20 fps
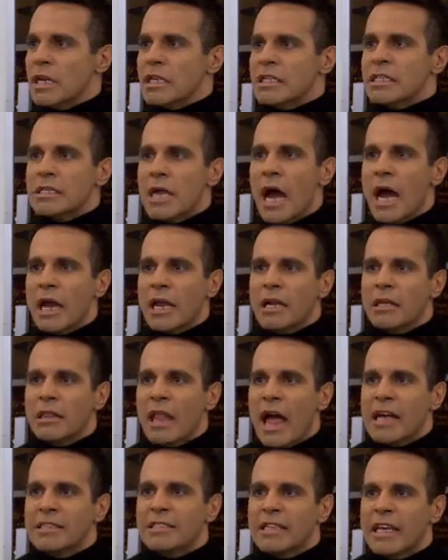It's not a
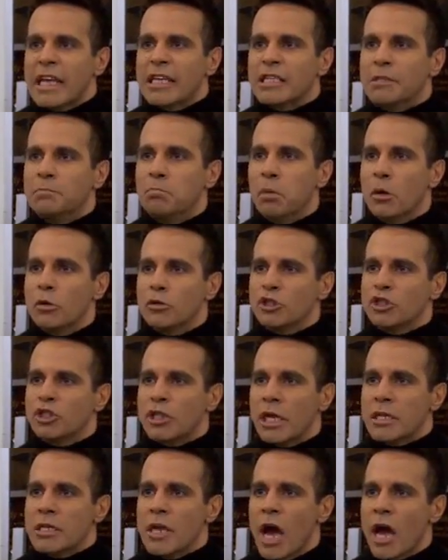classic. It's
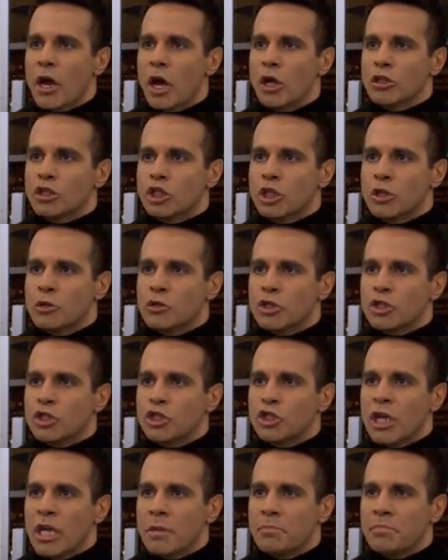bullshit. Not all Jews are
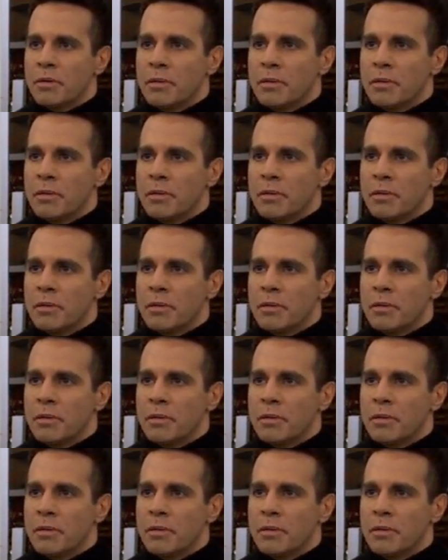cheap.